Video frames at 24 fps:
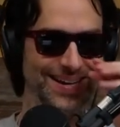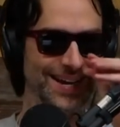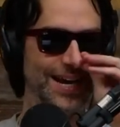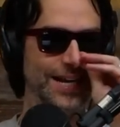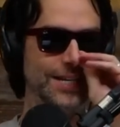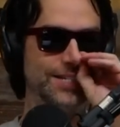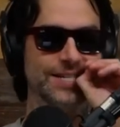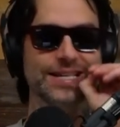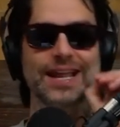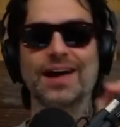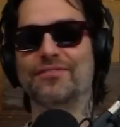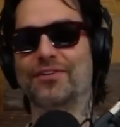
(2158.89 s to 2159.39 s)

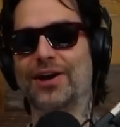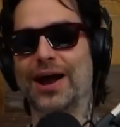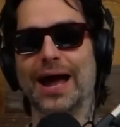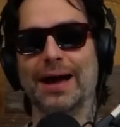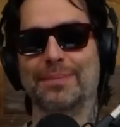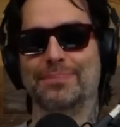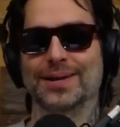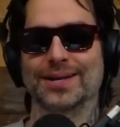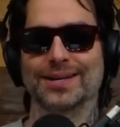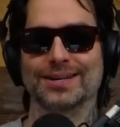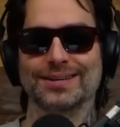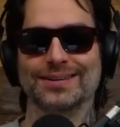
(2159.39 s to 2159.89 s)
It's never
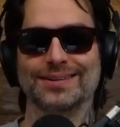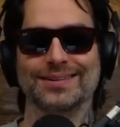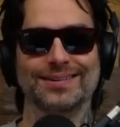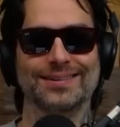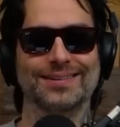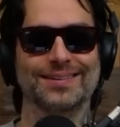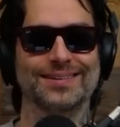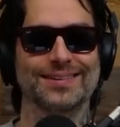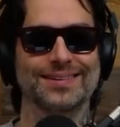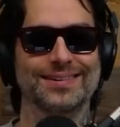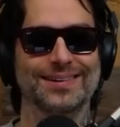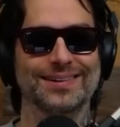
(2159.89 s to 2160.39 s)
happened.
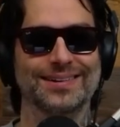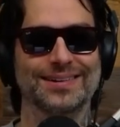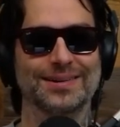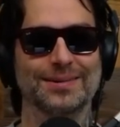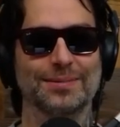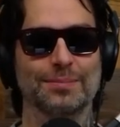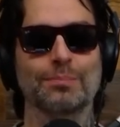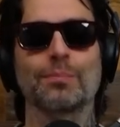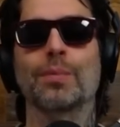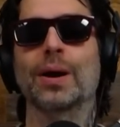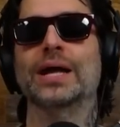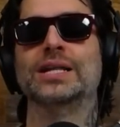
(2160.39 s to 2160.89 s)

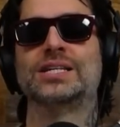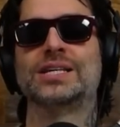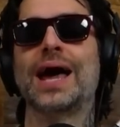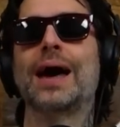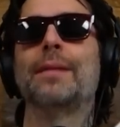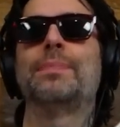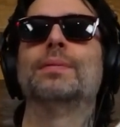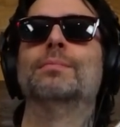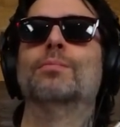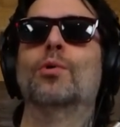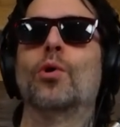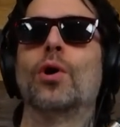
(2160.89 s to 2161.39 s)
It's
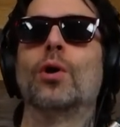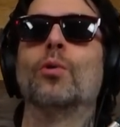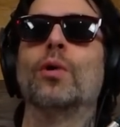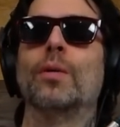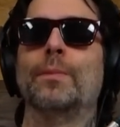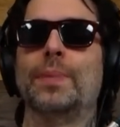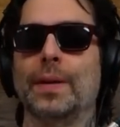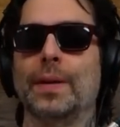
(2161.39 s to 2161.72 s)
happened more where